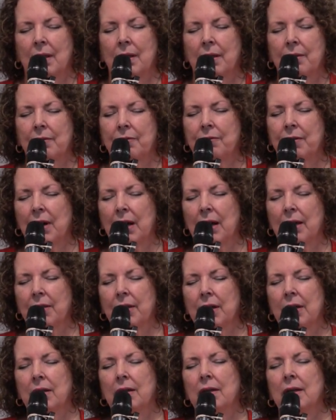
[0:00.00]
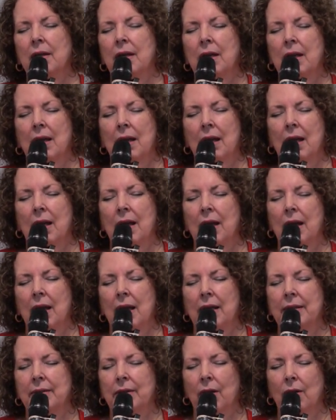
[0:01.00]
The Father
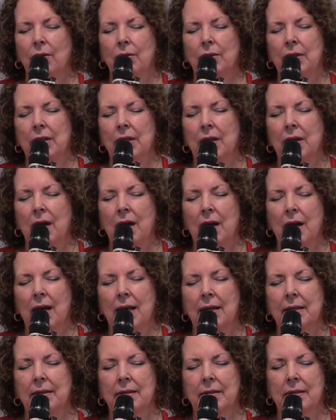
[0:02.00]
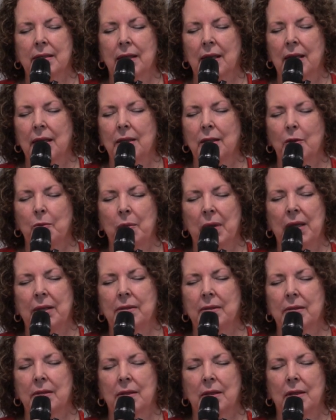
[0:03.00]
has only the highest and the
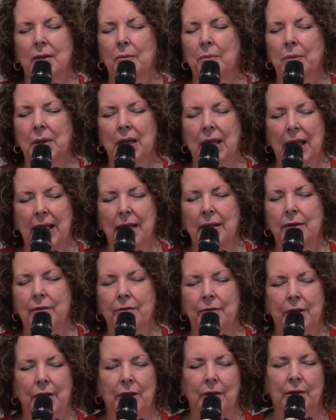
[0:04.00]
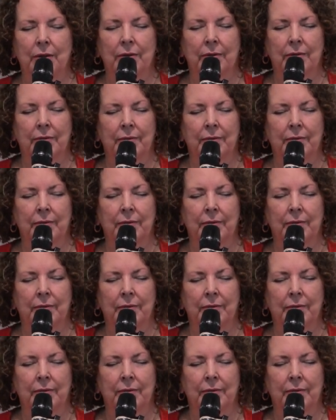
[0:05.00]
best planned for you.